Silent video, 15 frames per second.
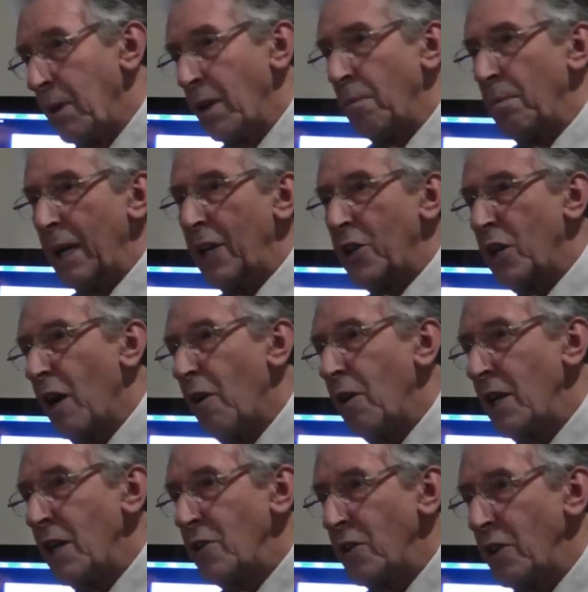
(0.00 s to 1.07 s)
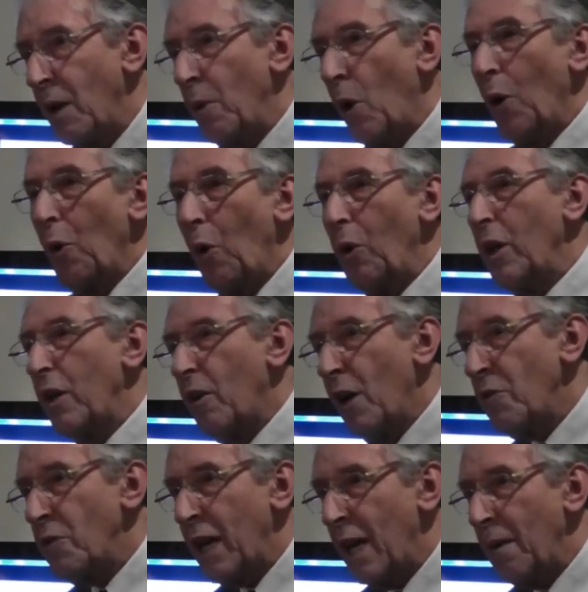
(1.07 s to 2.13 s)
The big show is in Europe. All, all the
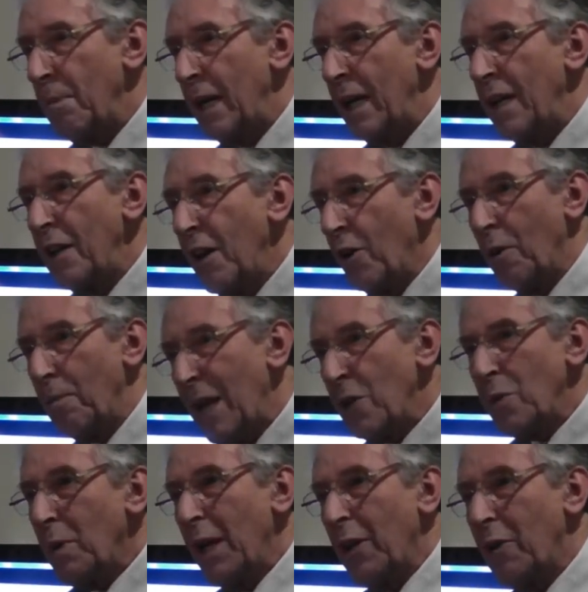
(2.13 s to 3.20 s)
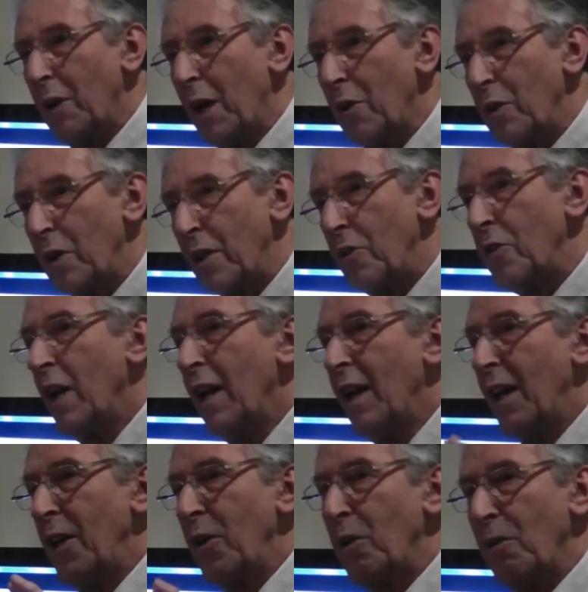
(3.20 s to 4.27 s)
growth's going to be in Europe. That's where the growth is.
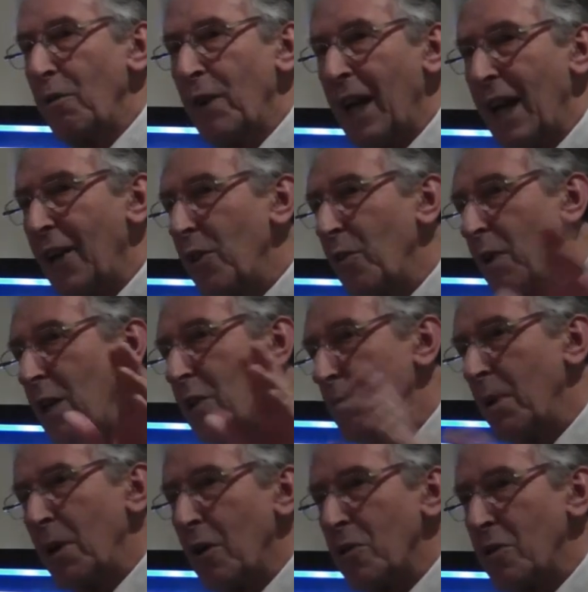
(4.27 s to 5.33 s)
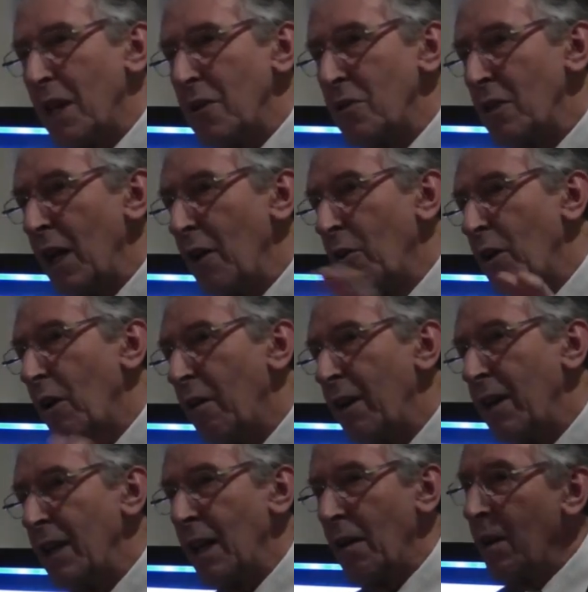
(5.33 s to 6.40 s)
Mm-hmm. You can forget the rest because they're slow
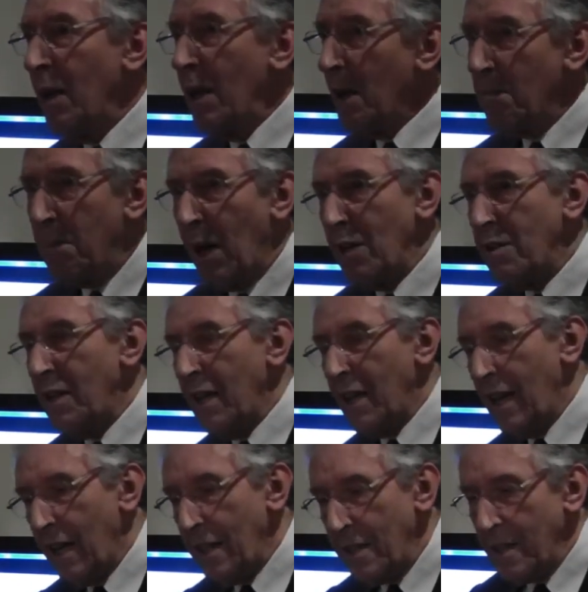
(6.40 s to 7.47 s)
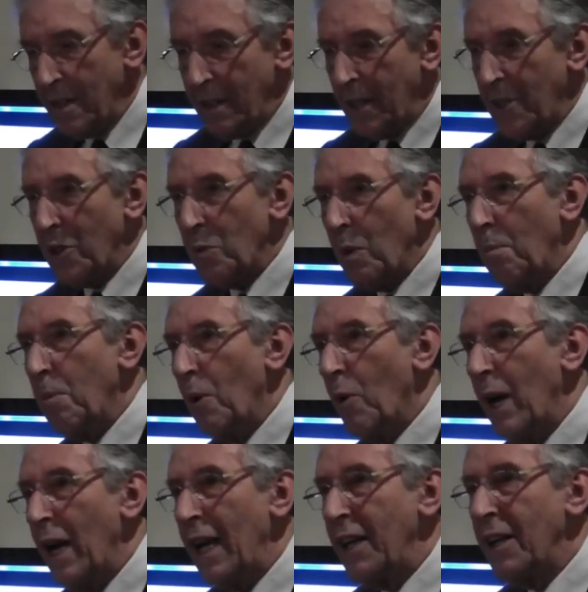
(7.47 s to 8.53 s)
growing, they're basket cases, they just want more
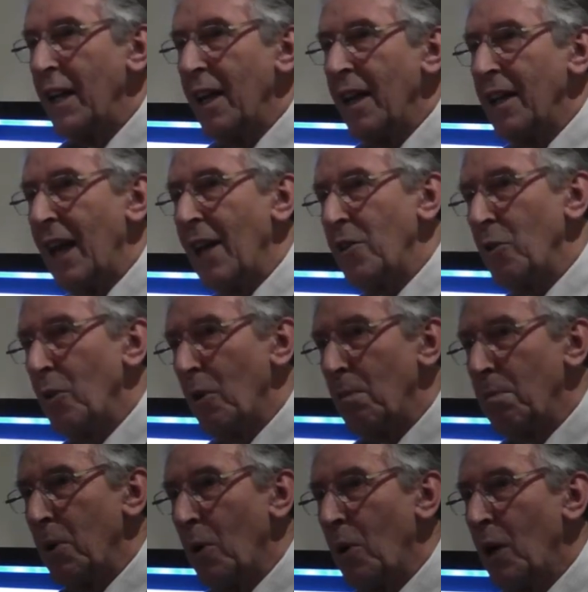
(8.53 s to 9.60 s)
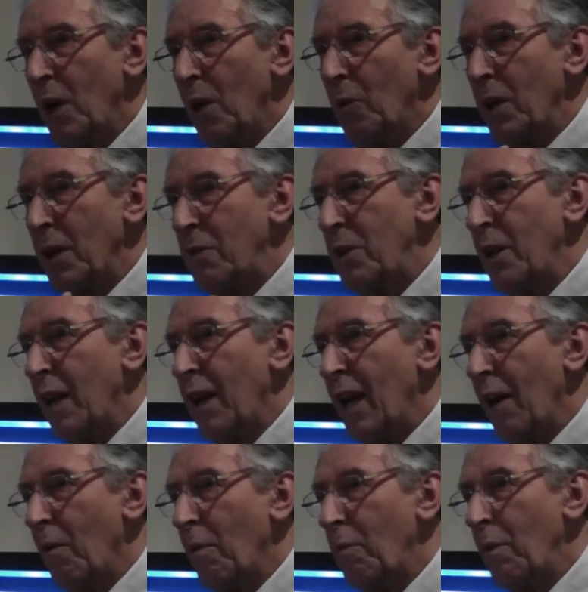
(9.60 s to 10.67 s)
aid. That's all a bore. We'll turn
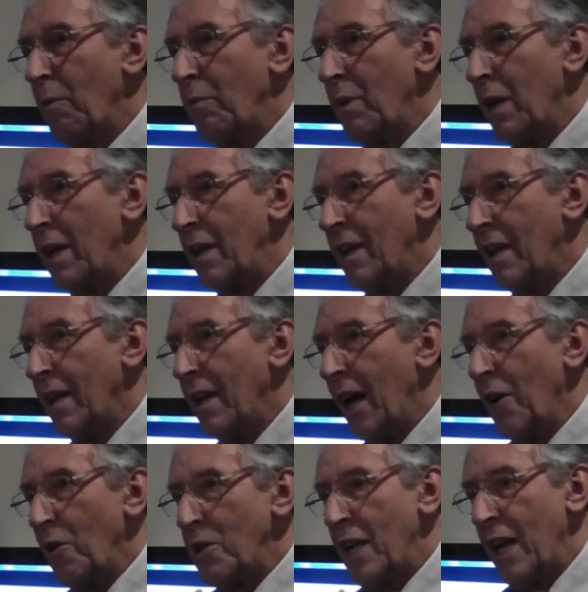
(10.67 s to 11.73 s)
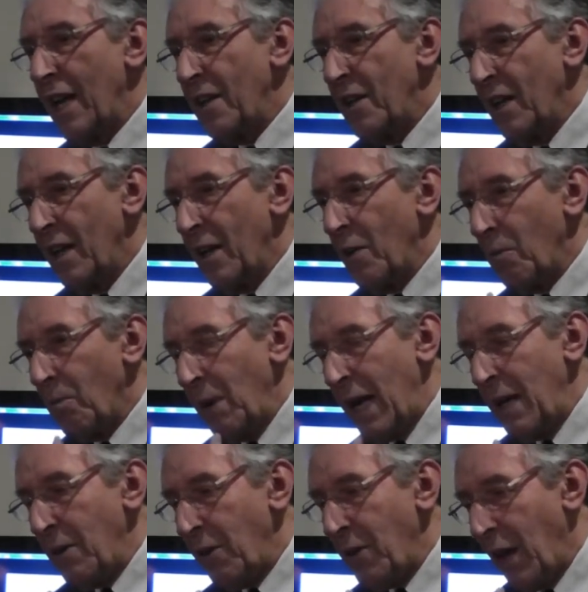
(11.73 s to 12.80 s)
out, with. and old Ted
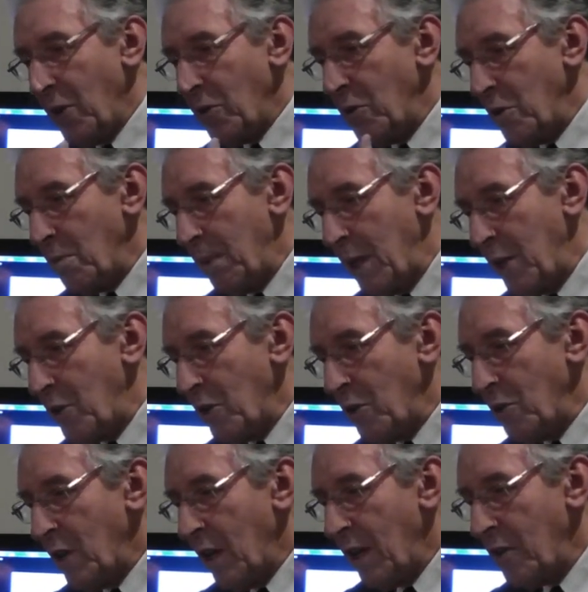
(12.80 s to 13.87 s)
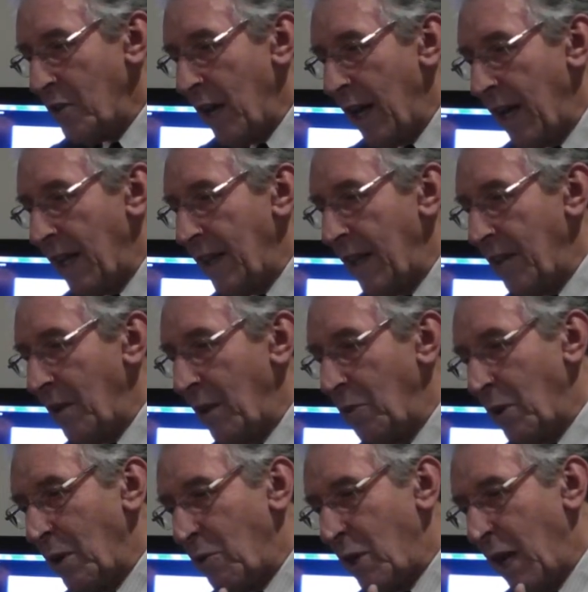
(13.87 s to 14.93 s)
made a thousand speeches saying that he
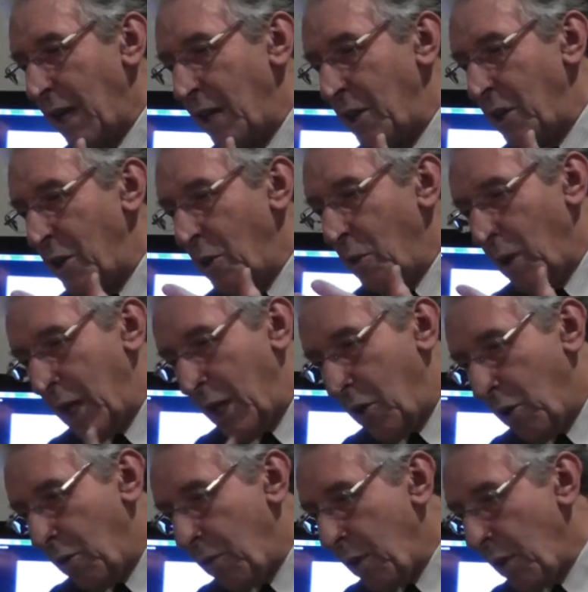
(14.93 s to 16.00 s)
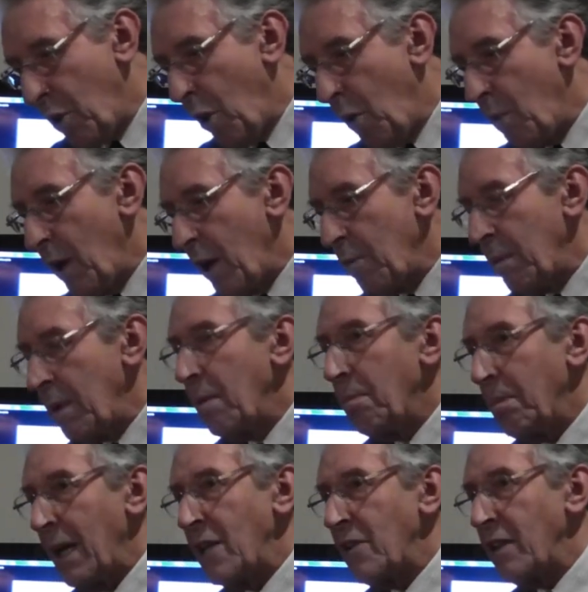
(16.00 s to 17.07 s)
was trying to do what he could for the Commonwealth, but
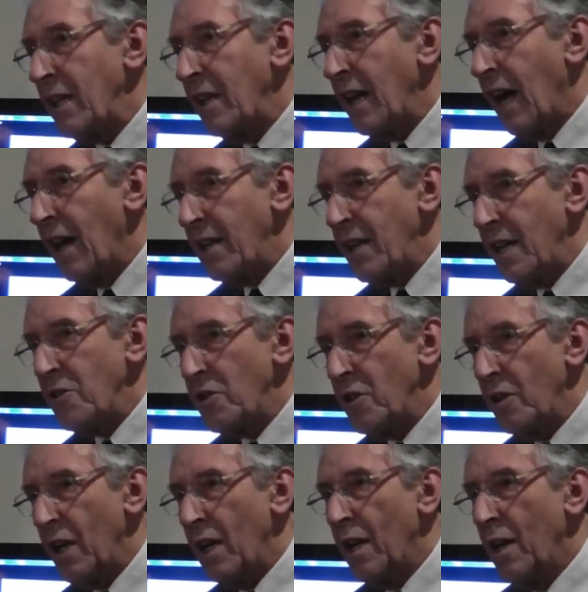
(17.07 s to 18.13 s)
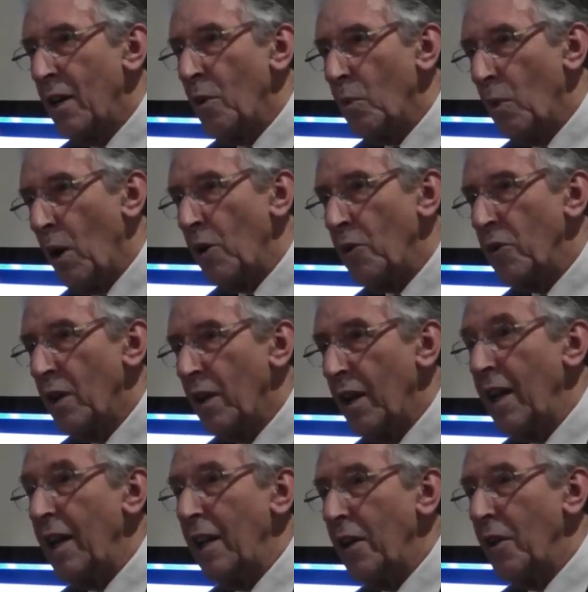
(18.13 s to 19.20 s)
basically our destiny was
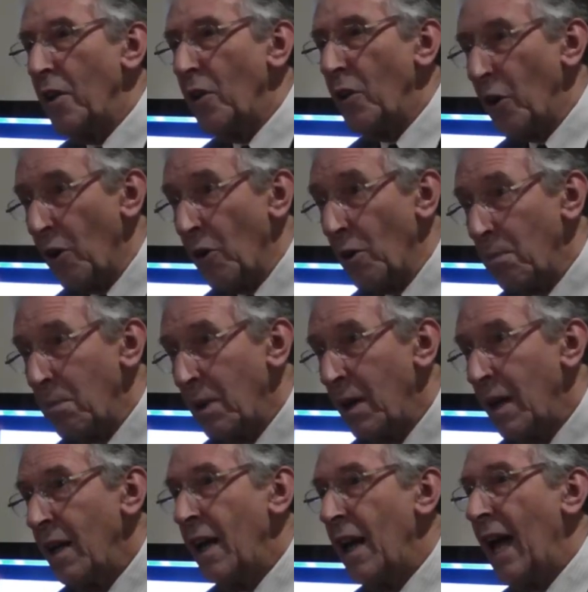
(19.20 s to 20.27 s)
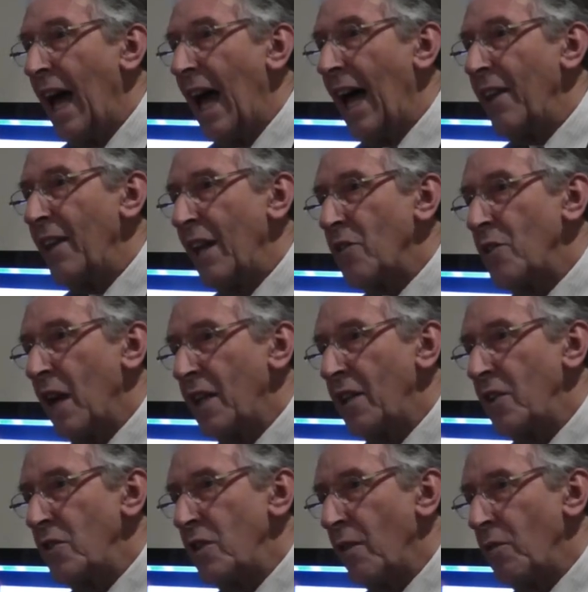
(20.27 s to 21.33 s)
in Europe. And that's
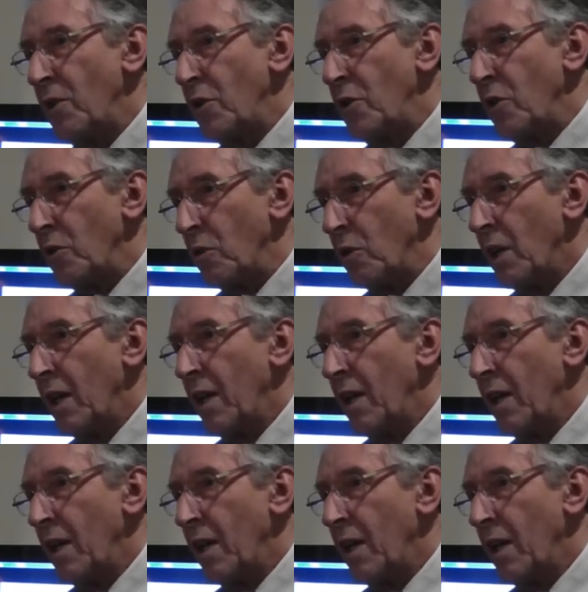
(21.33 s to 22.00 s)
1972.